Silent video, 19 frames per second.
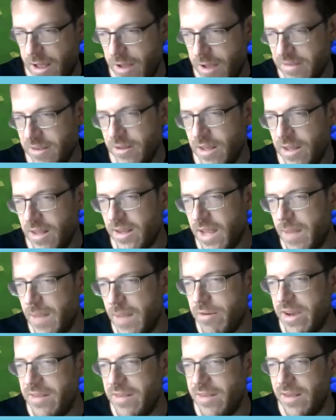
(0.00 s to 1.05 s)
also like
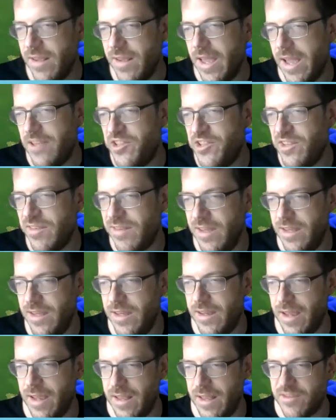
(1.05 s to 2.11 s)
embracing
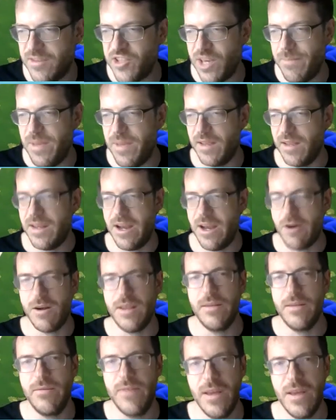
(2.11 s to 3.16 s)
agency and shaping a
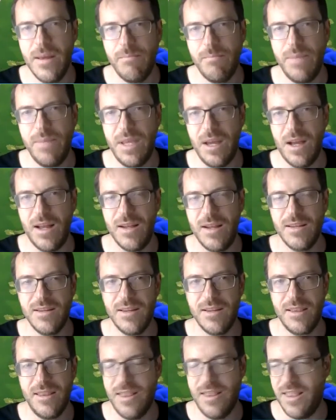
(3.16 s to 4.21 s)
narrative
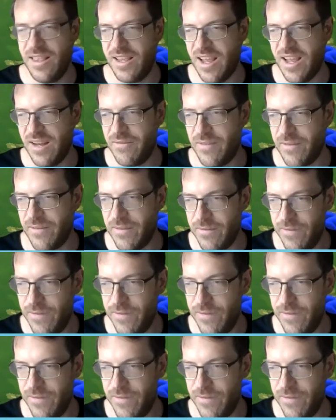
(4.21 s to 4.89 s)
beyond the kind of